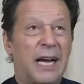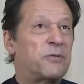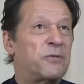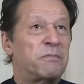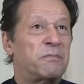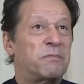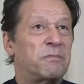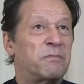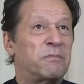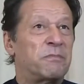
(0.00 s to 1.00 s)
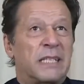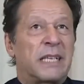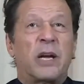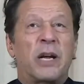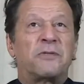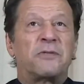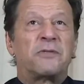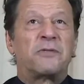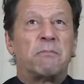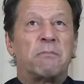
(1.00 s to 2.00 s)
have to say, one of the
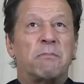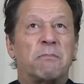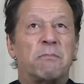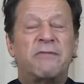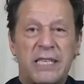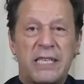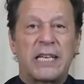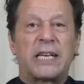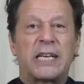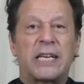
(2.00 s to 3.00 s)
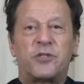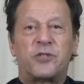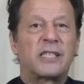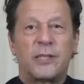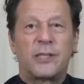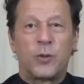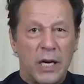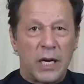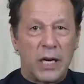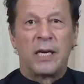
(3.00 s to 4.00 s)
best investigative journalists in the
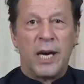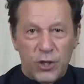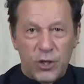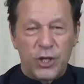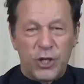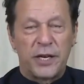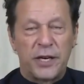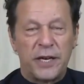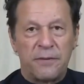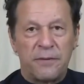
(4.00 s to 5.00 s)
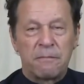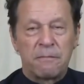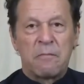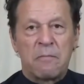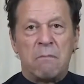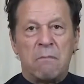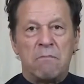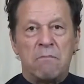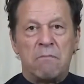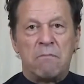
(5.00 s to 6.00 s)
world, Arshad Sharif,
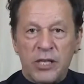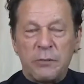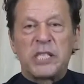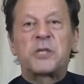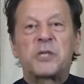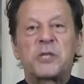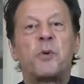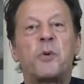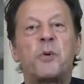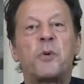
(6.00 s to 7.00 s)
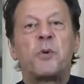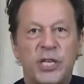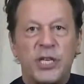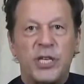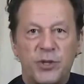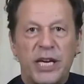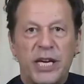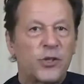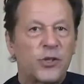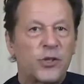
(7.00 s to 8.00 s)
because he was exposing this regime
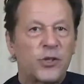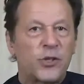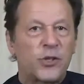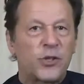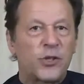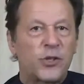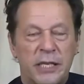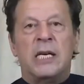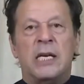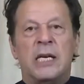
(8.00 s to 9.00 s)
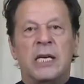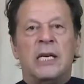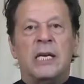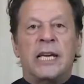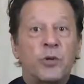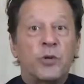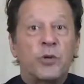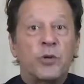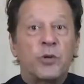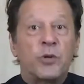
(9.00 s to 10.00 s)
change and this conspiracy, he was
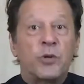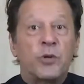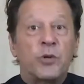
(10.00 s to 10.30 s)
hounded out